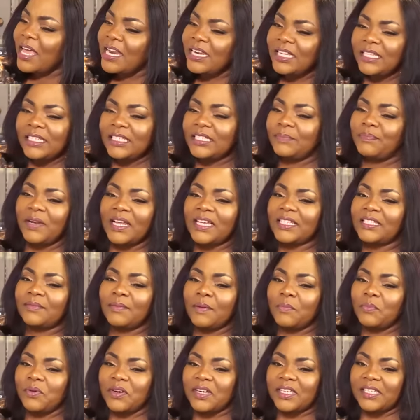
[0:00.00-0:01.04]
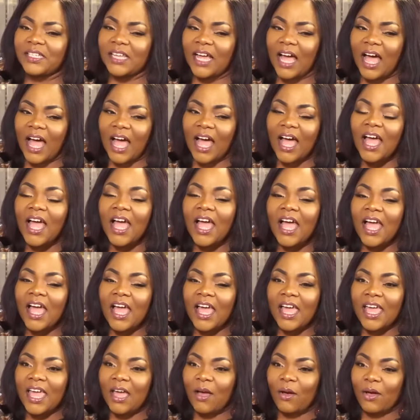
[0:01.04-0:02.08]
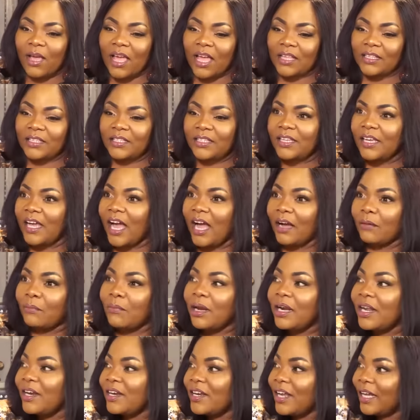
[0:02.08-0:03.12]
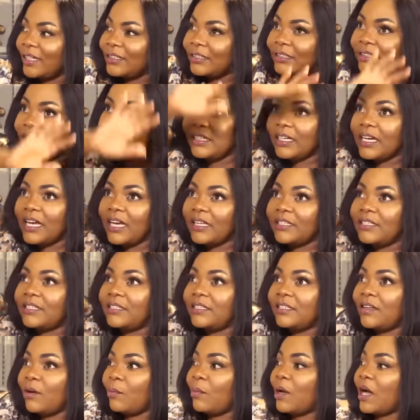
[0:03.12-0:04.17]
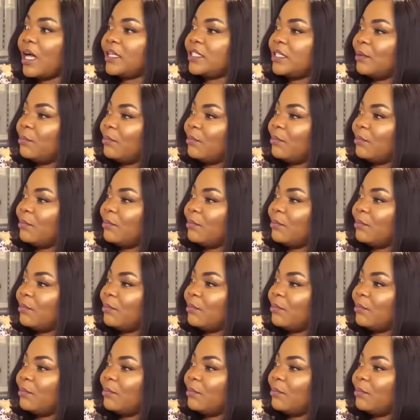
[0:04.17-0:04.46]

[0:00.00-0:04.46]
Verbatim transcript: any place with Brisa. Actually, a tinnicus, you as